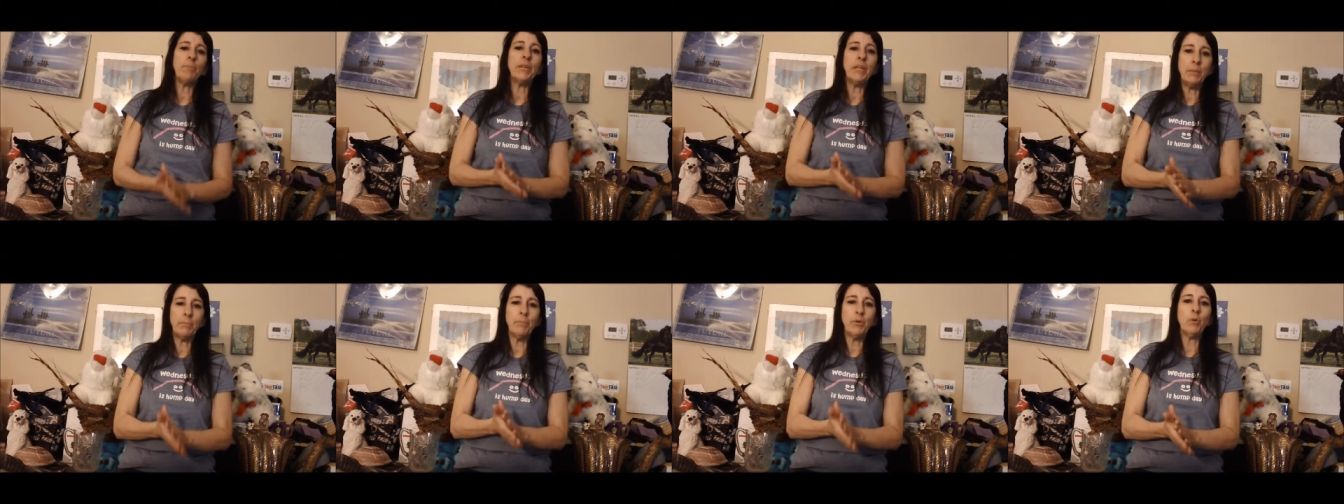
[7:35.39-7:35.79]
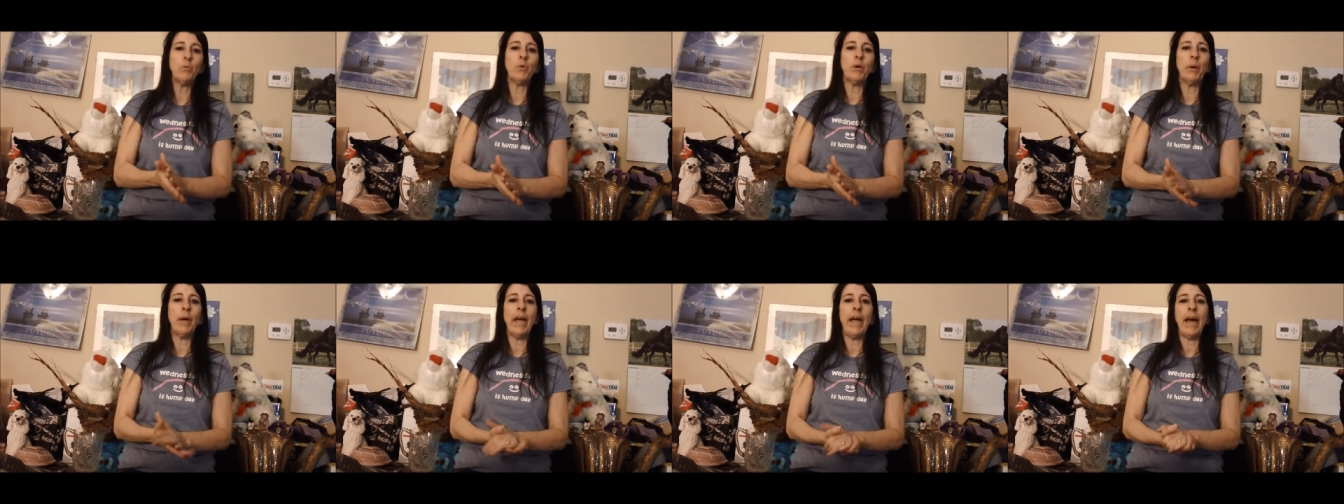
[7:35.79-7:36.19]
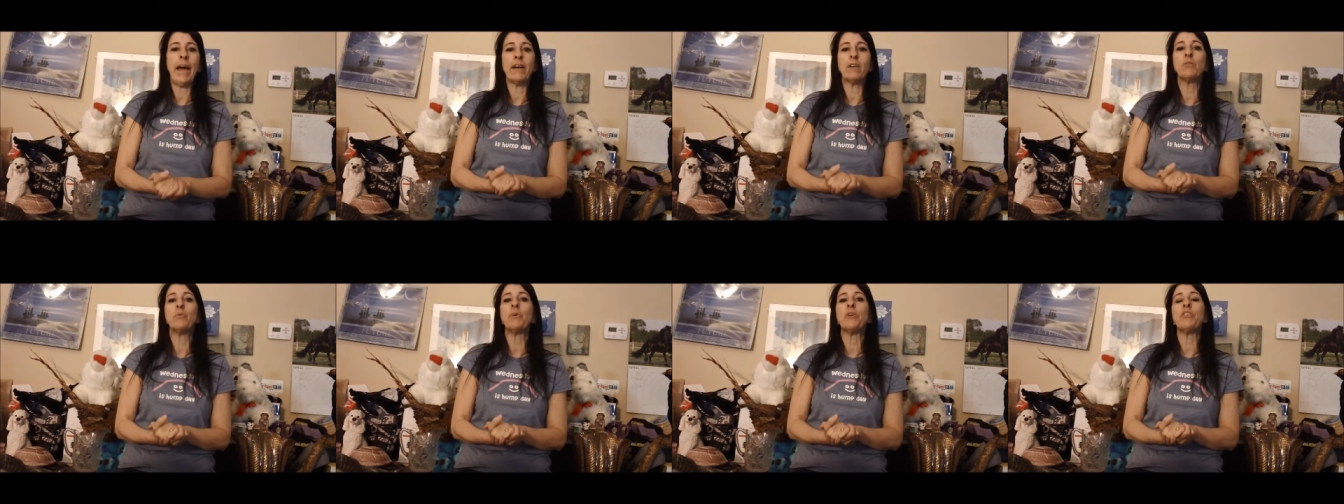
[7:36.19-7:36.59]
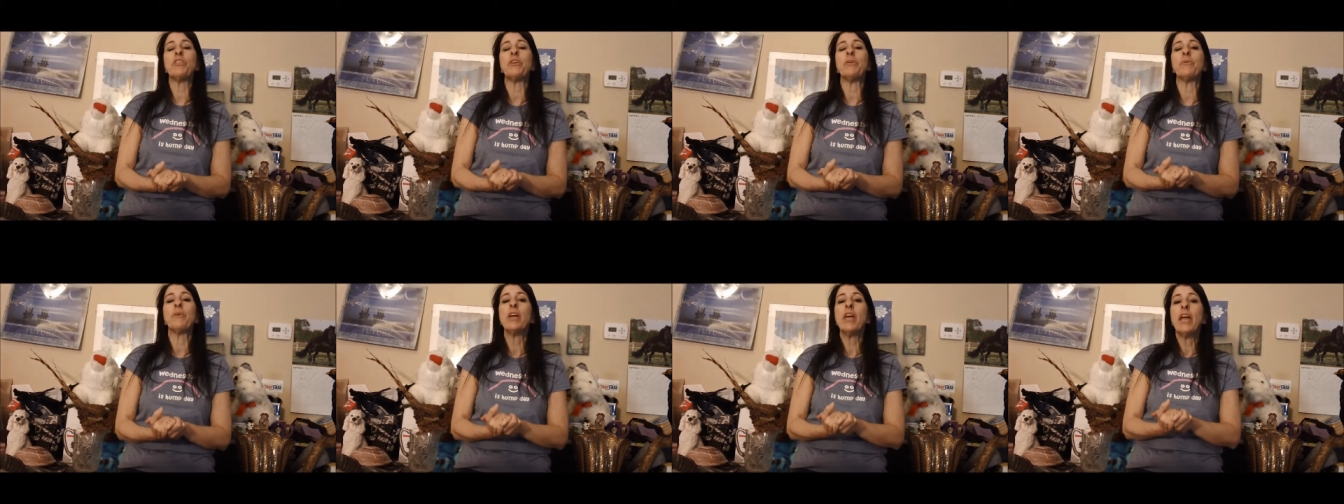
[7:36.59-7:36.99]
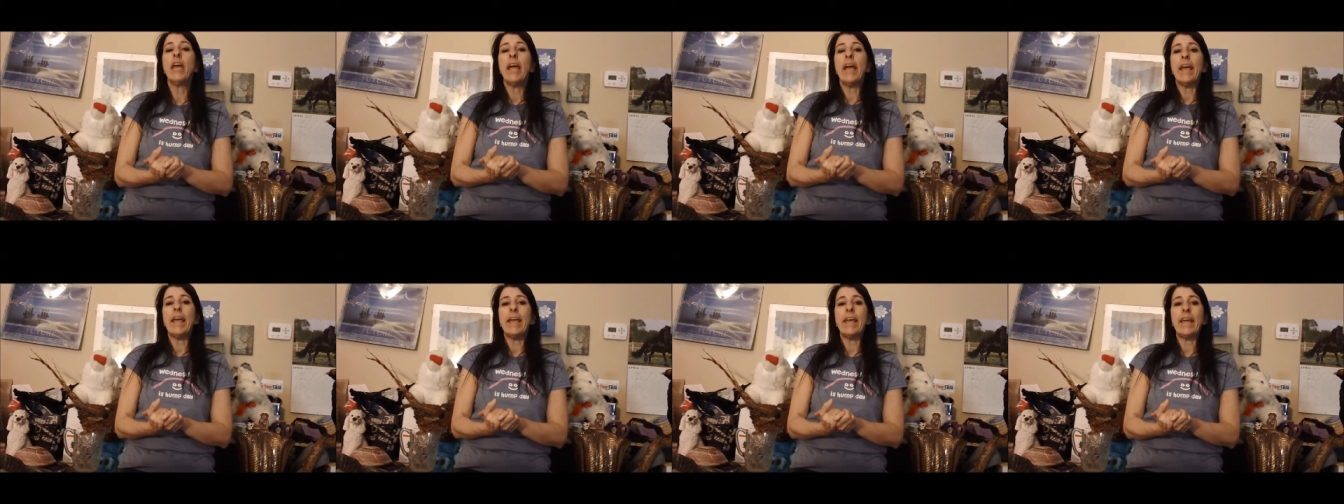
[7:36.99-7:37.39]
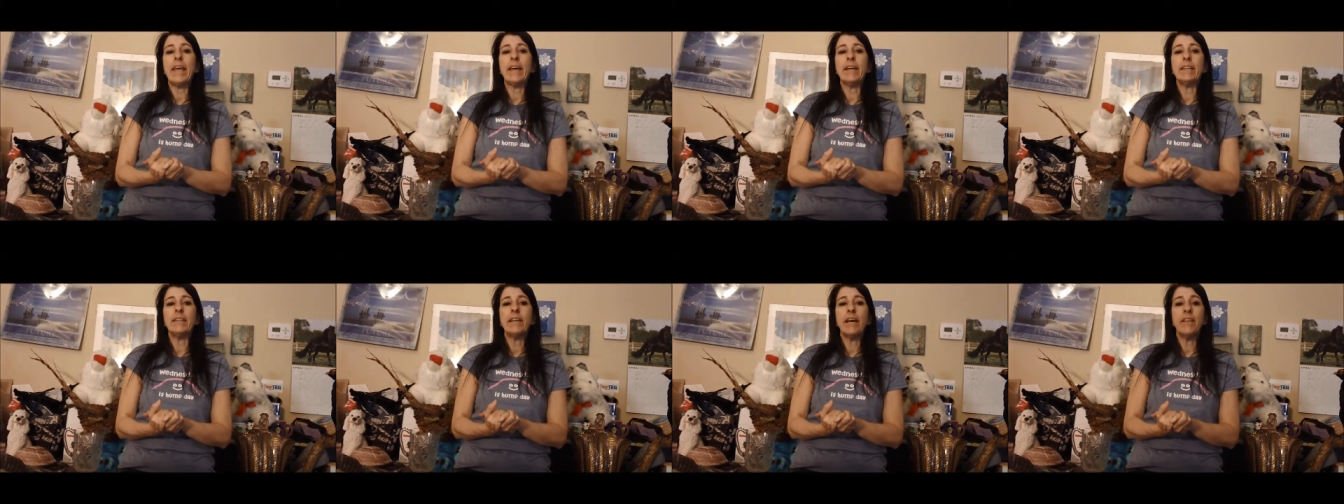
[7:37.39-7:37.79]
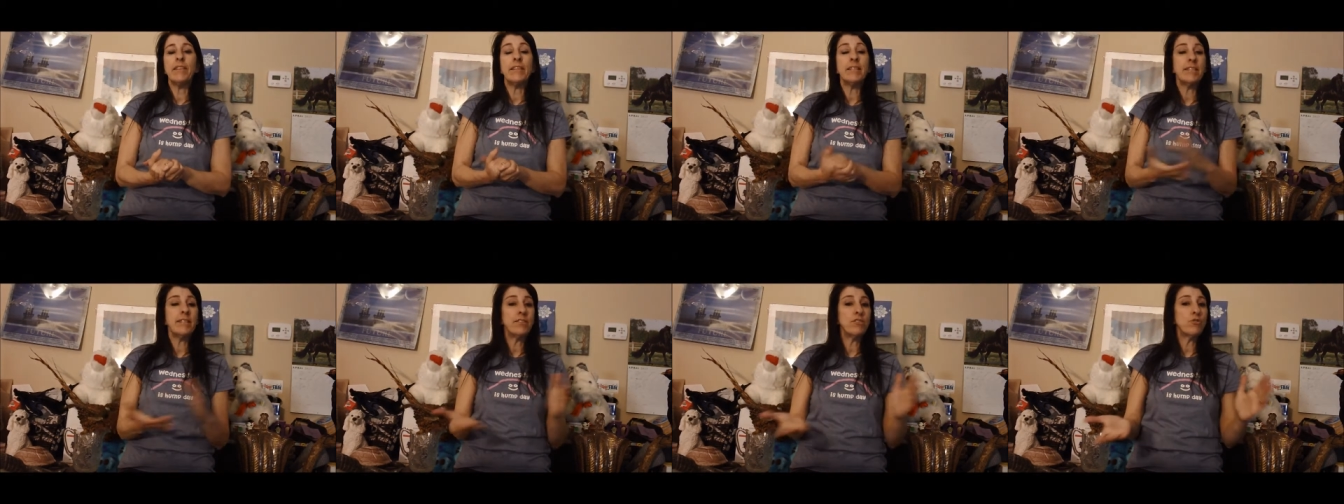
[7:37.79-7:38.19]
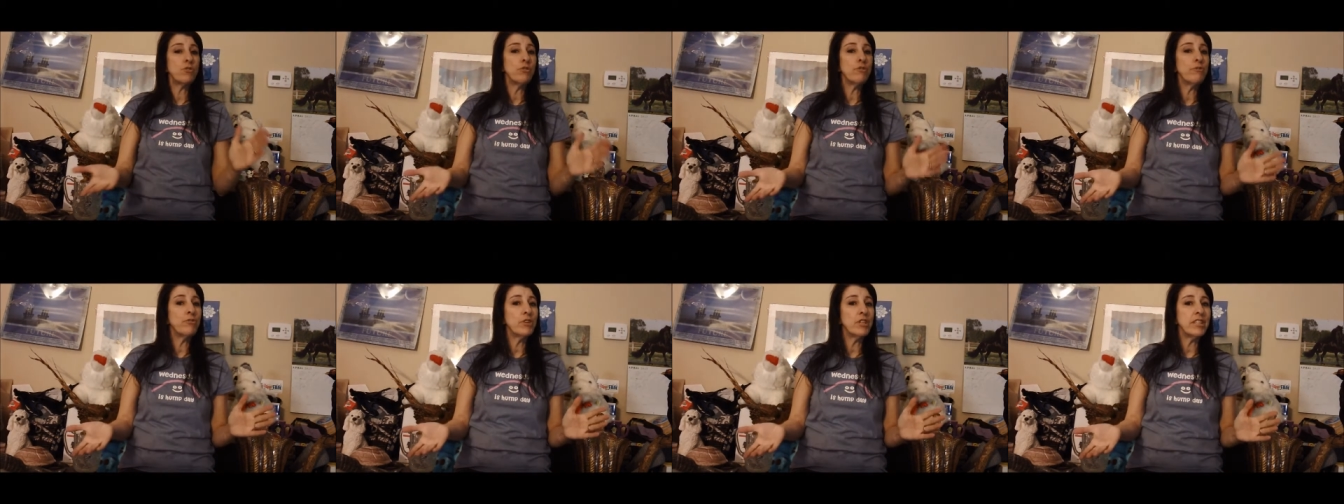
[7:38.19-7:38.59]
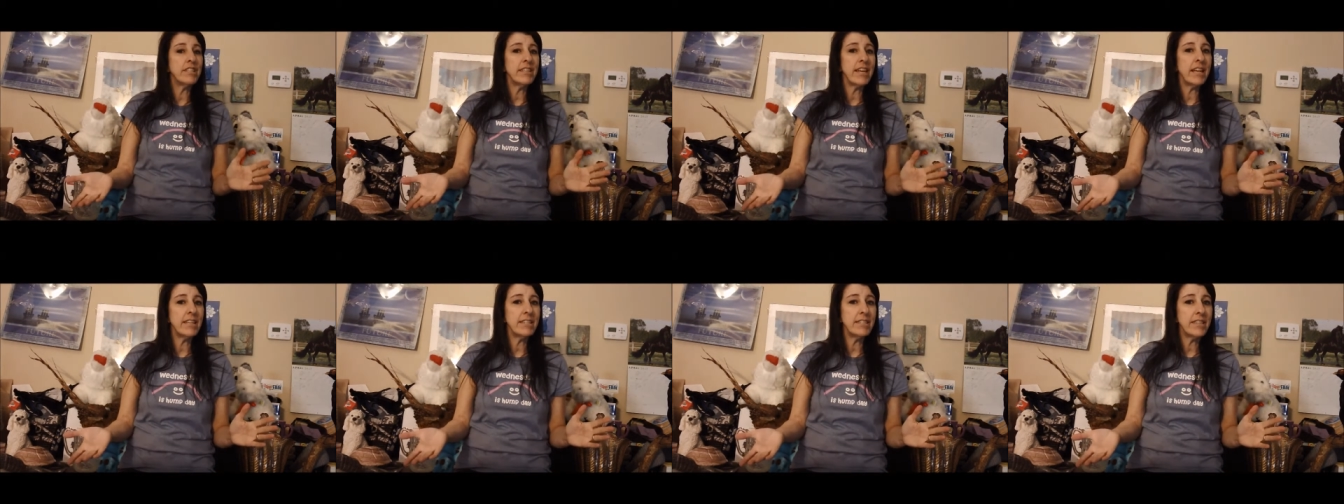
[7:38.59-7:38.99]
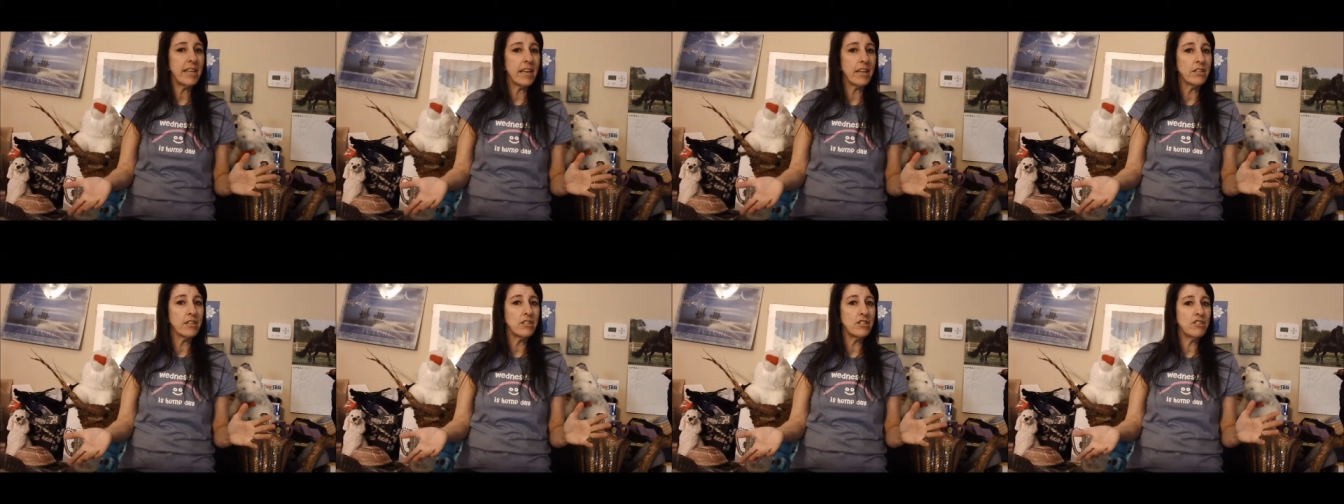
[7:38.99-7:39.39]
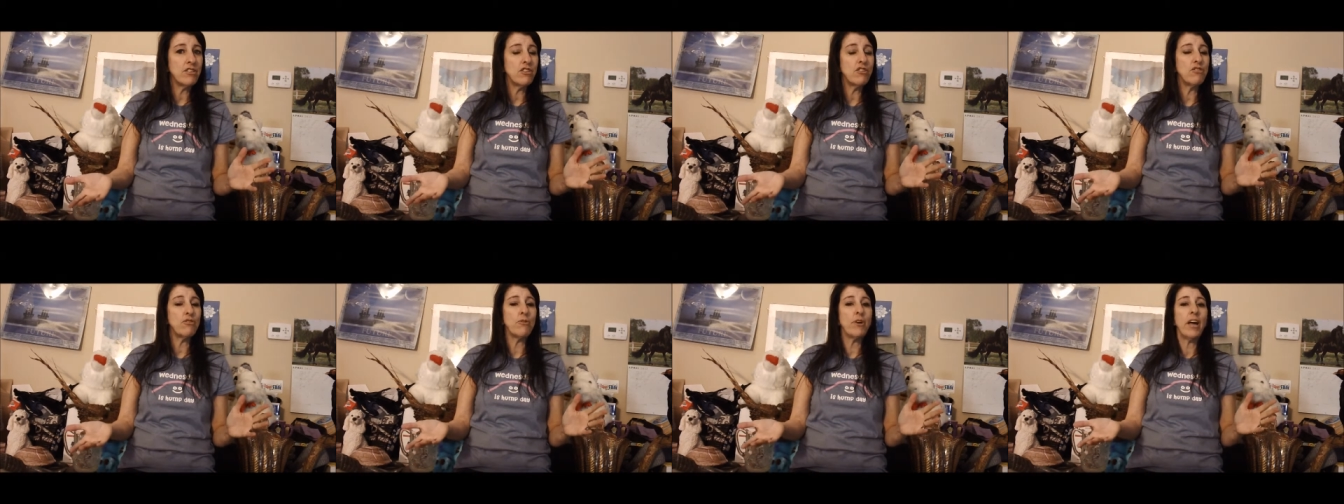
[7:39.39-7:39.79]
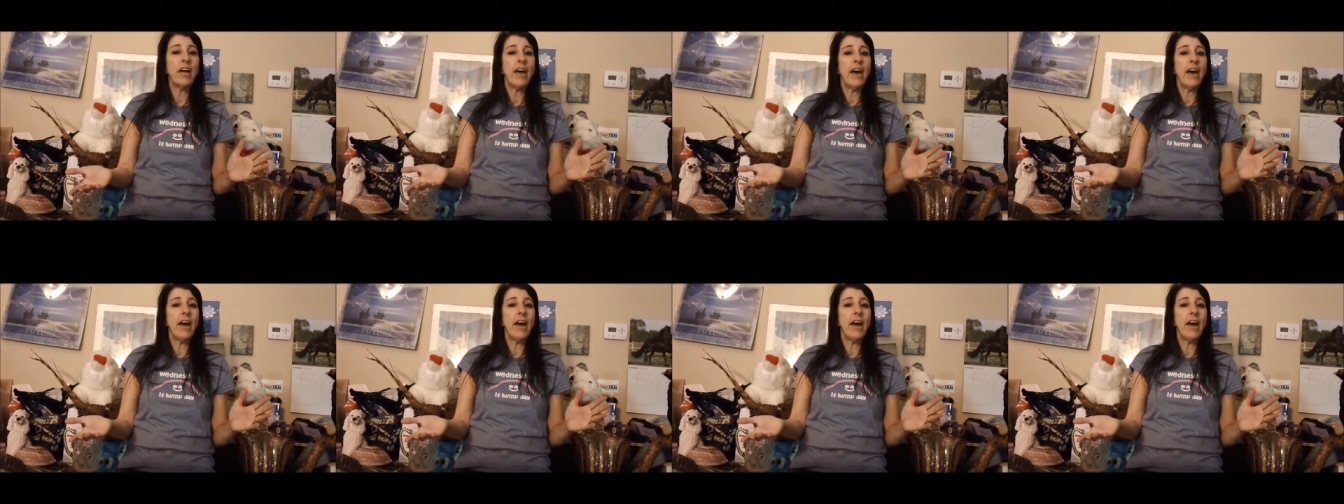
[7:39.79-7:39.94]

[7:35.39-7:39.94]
People will haggle with you. And uh, this is true for estate sales too.